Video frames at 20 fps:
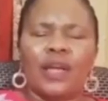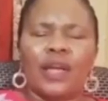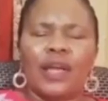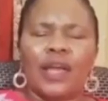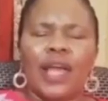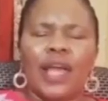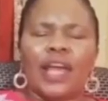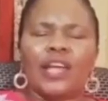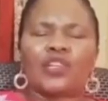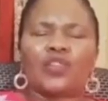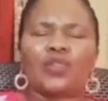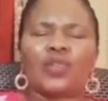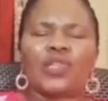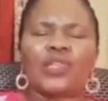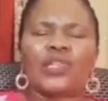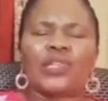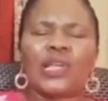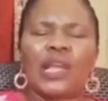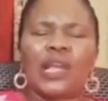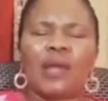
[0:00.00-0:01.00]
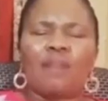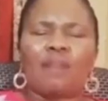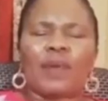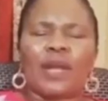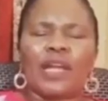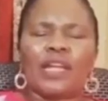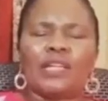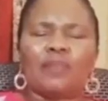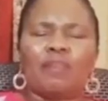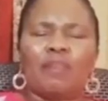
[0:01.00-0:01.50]
As we
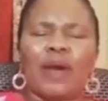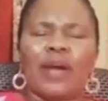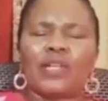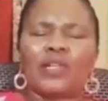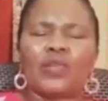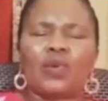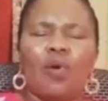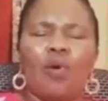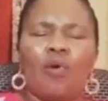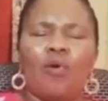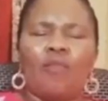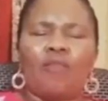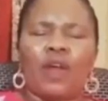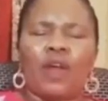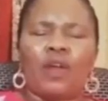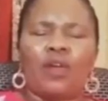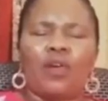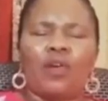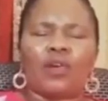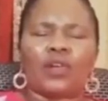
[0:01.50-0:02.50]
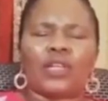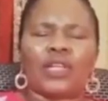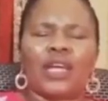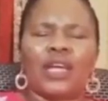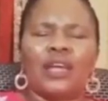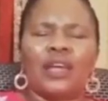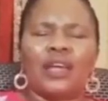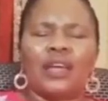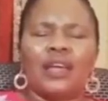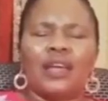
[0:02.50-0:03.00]
celebrate Passover, Lord,
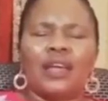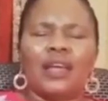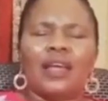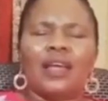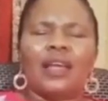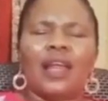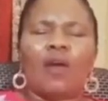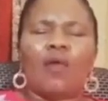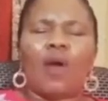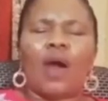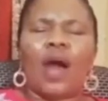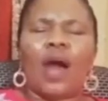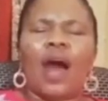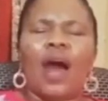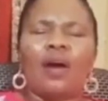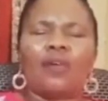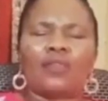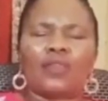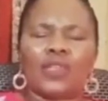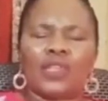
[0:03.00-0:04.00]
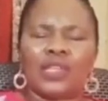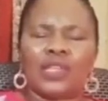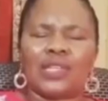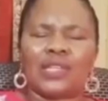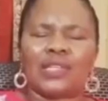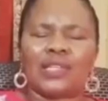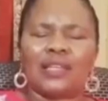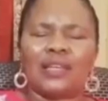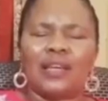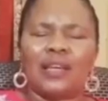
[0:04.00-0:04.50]
in our
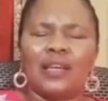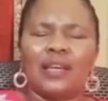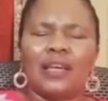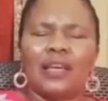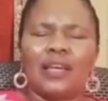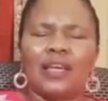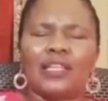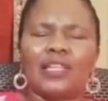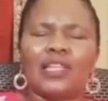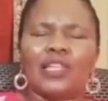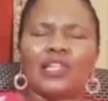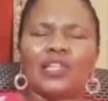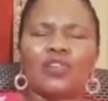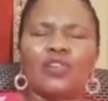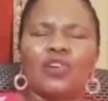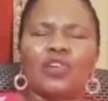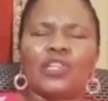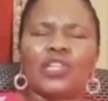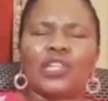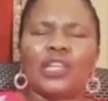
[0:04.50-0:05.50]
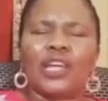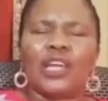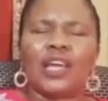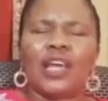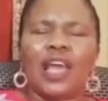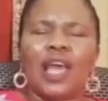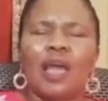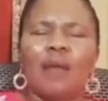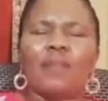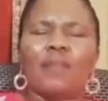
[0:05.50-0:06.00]
houses, it is not
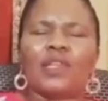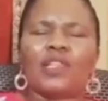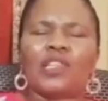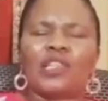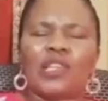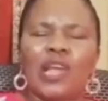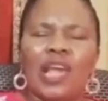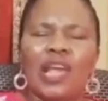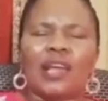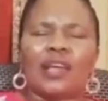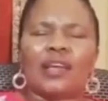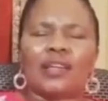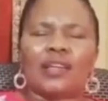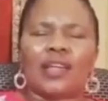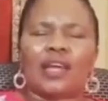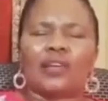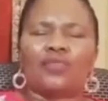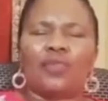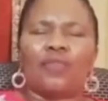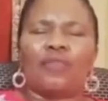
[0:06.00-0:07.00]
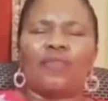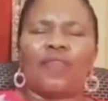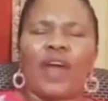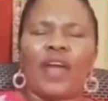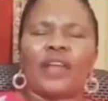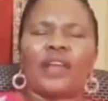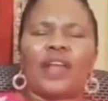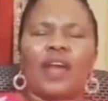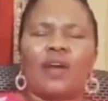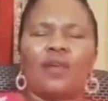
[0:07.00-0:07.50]
a mistake that we
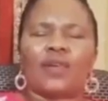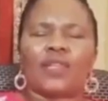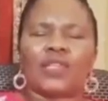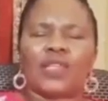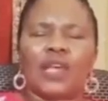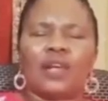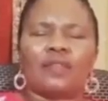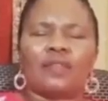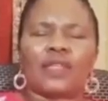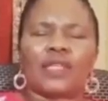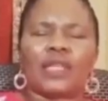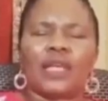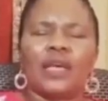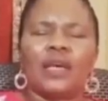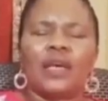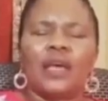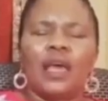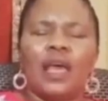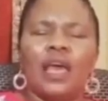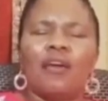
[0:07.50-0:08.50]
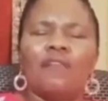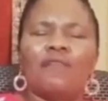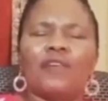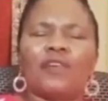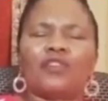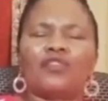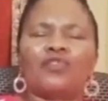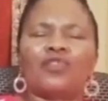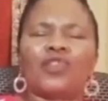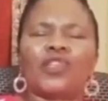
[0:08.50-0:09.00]
find ourselves
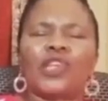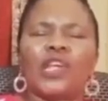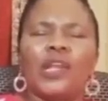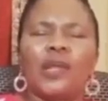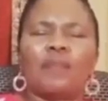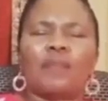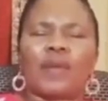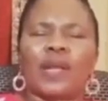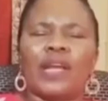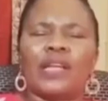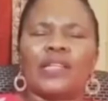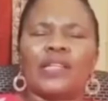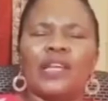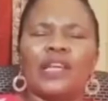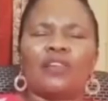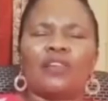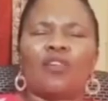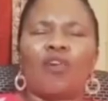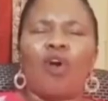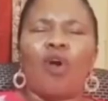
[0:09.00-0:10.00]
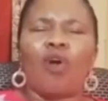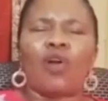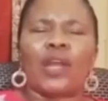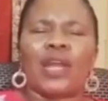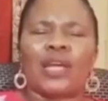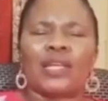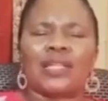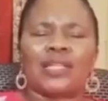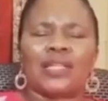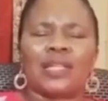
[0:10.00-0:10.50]
having to celebrate in
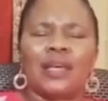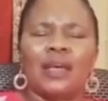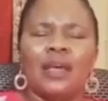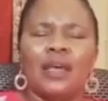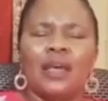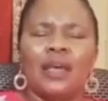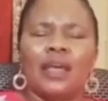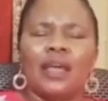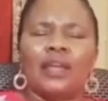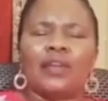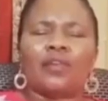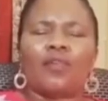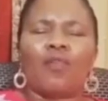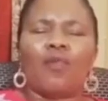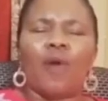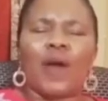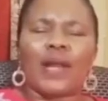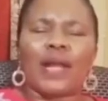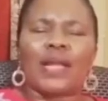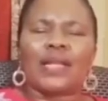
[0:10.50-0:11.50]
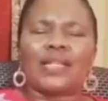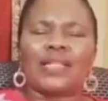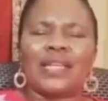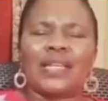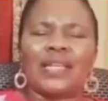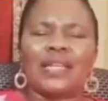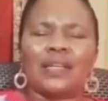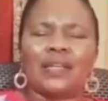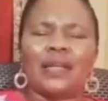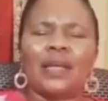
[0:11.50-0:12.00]
corners, in
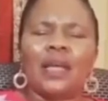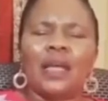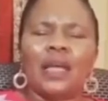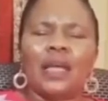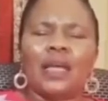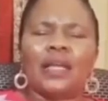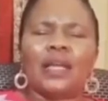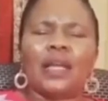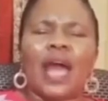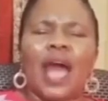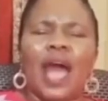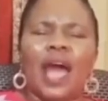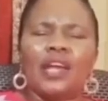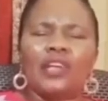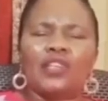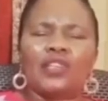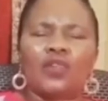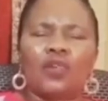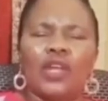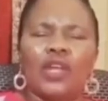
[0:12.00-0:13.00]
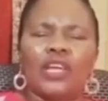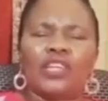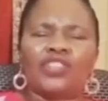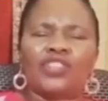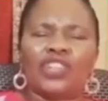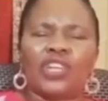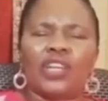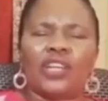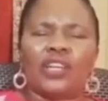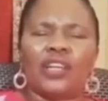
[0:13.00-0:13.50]
quarantine, in
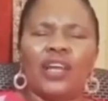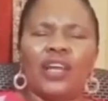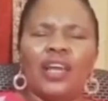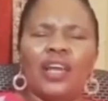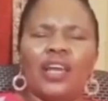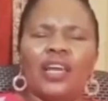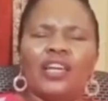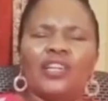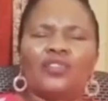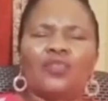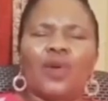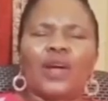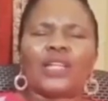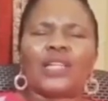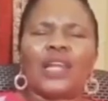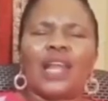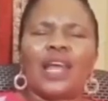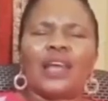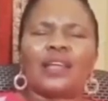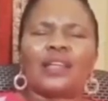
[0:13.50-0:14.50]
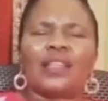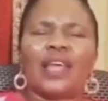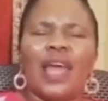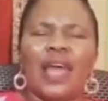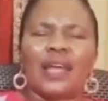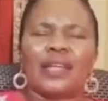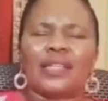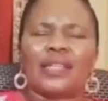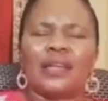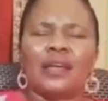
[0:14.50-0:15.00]
isolation. It was like
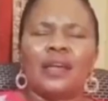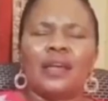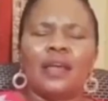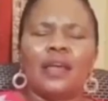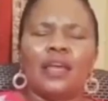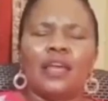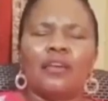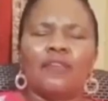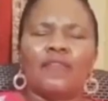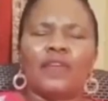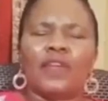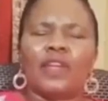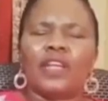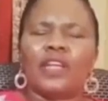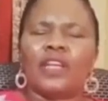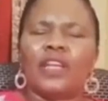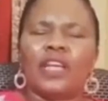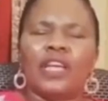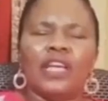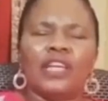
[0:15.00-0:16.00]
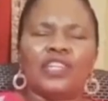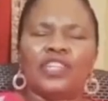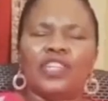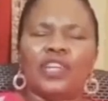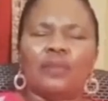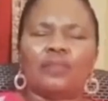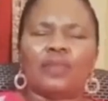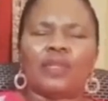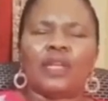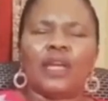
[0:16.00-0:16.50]
that even in
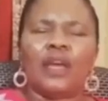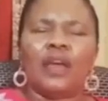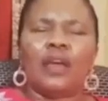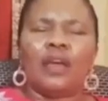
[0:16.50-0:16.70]
Egypt.